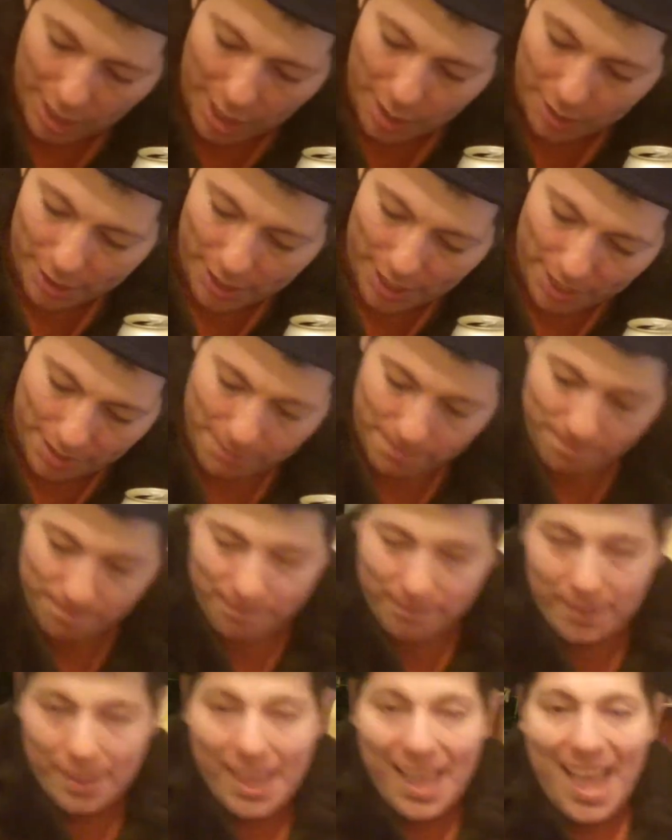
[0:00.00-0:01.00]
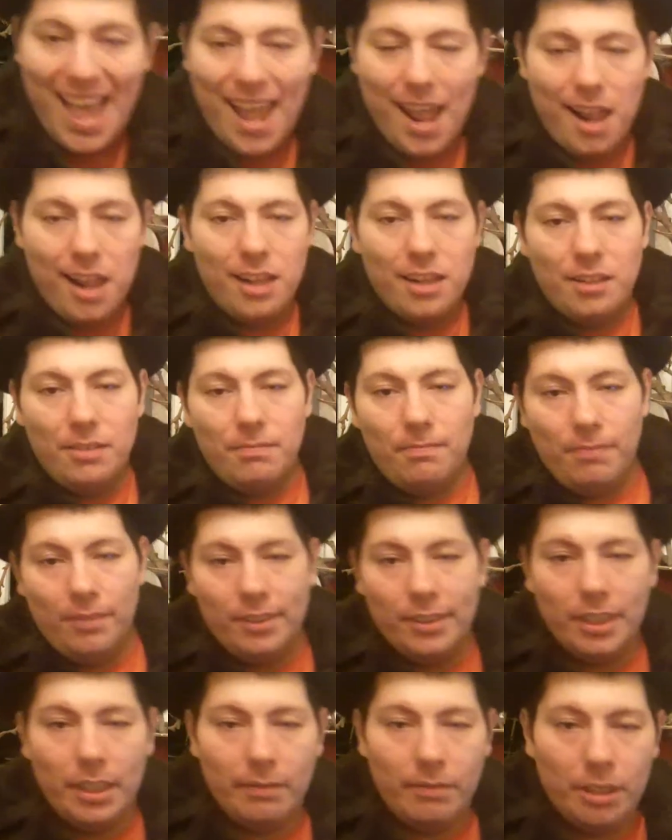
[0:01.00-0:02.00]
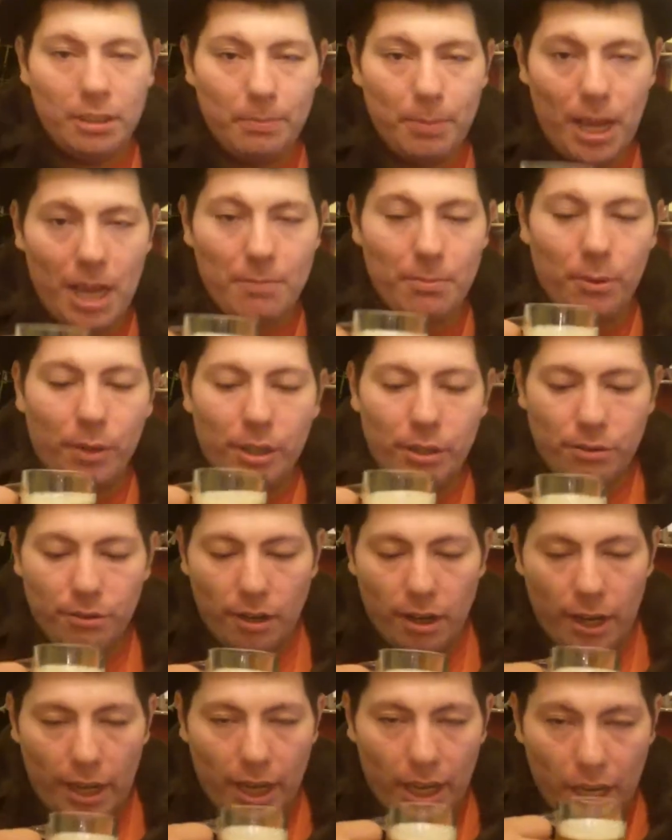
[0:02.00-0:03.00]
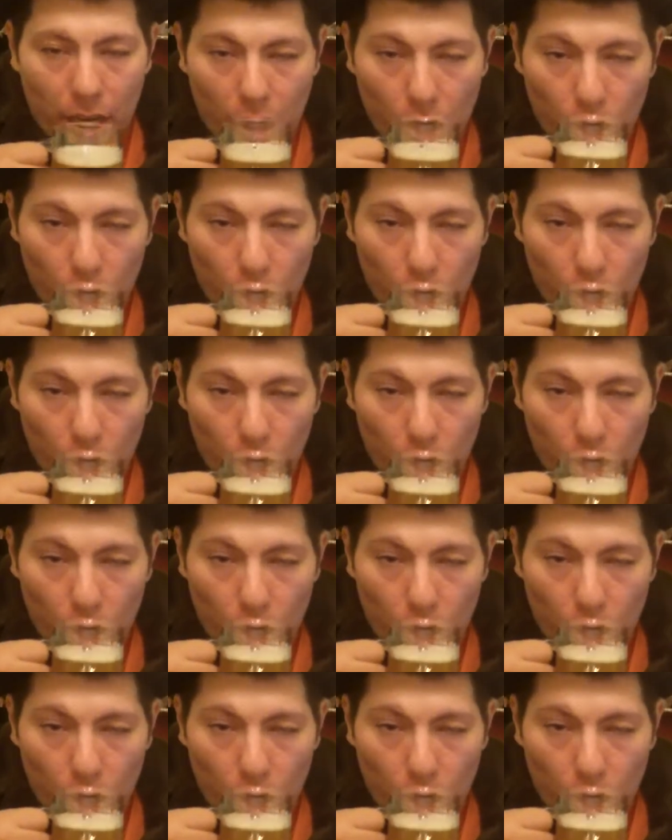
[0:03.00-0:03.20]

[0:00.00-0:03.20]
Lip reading: Okay. Give this bad boy a try.